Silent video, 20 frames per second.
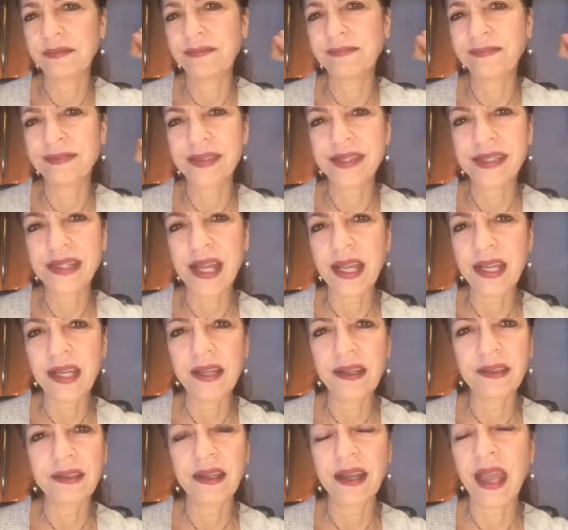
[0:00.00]

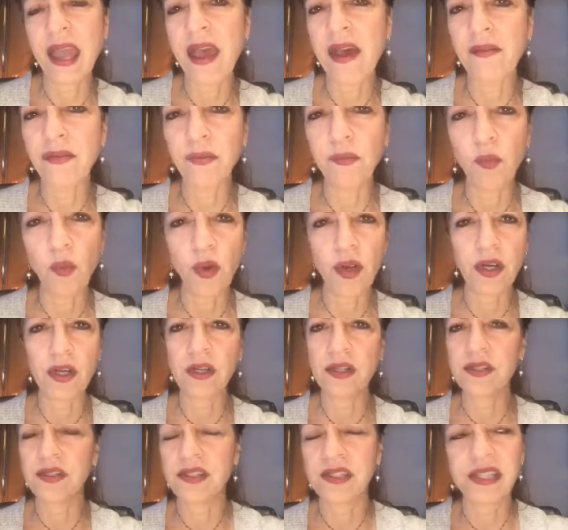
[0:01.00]
saying the F
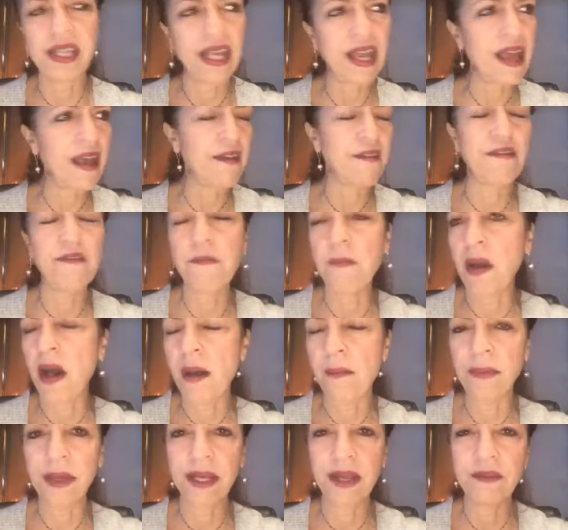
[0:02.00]
words, the F
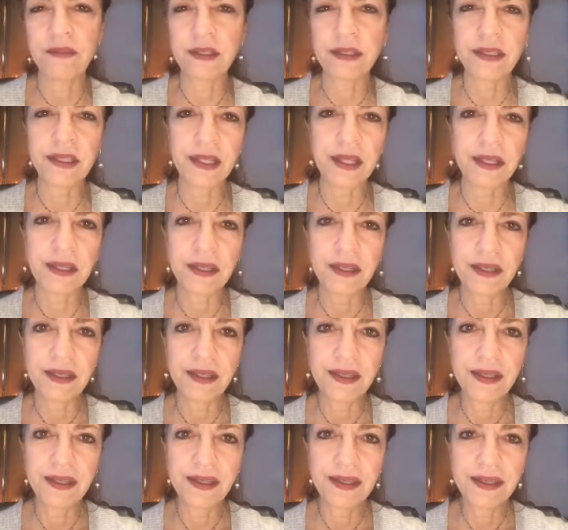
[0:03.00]
bomb, and everything.
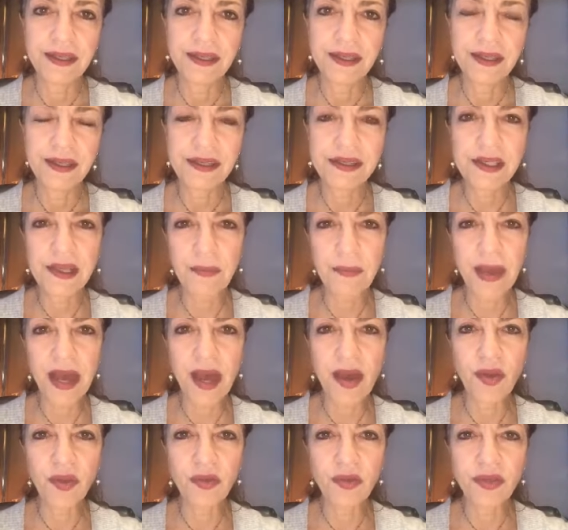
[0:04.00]
It's
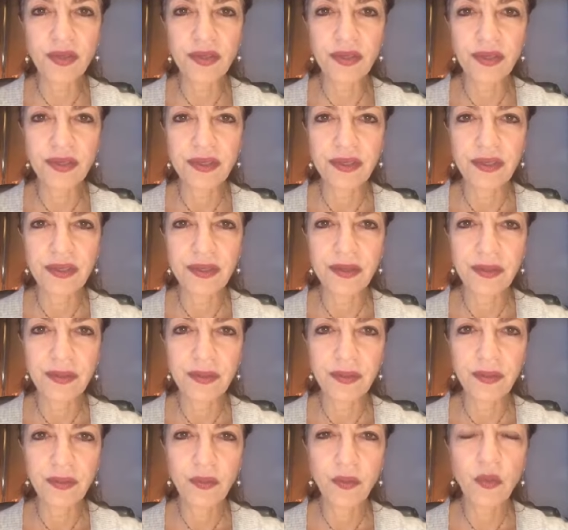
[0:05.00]
about
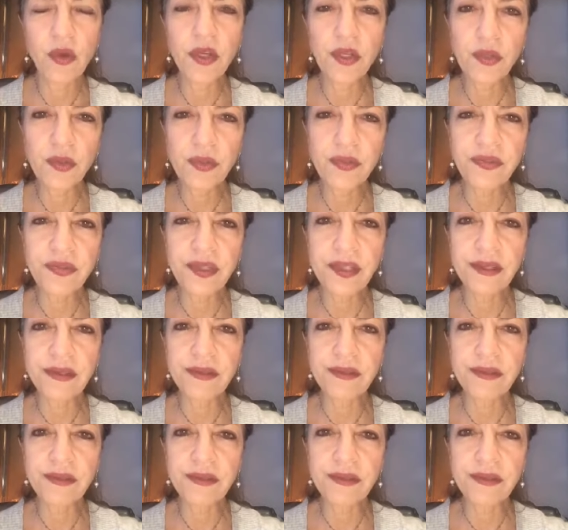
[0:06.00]
what you feel.